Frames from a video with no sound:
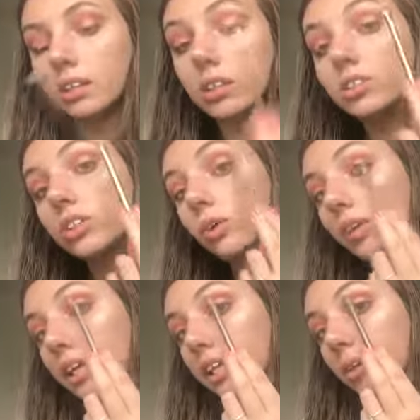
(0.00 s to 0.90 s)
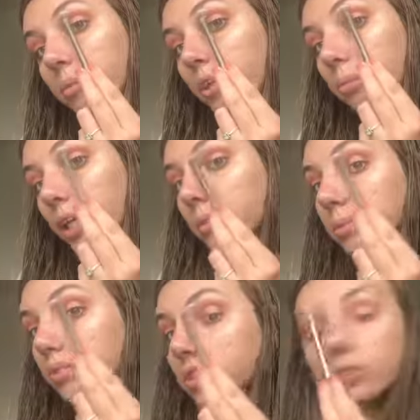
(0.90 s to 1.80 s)
there's no way that I'm going to be
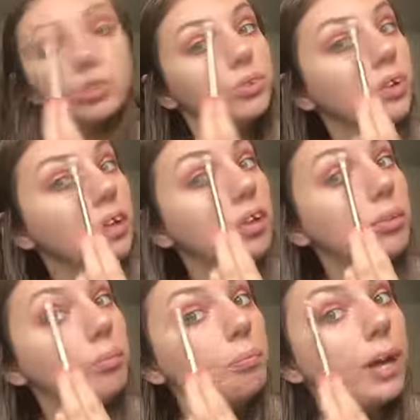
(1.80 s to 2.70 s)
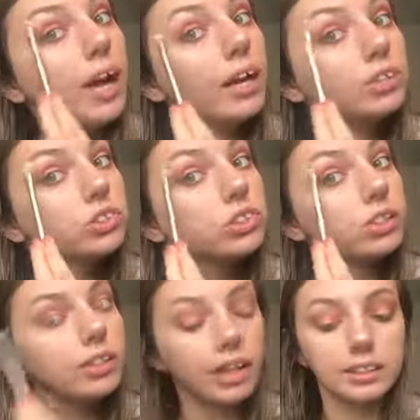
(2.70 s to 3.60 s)
able to match
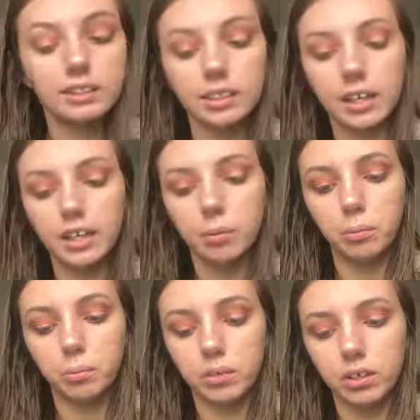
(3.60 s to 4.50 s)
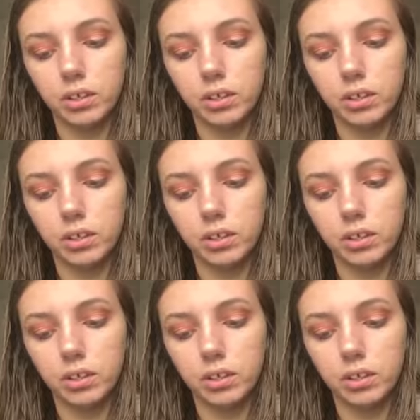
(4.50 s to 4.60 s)
that same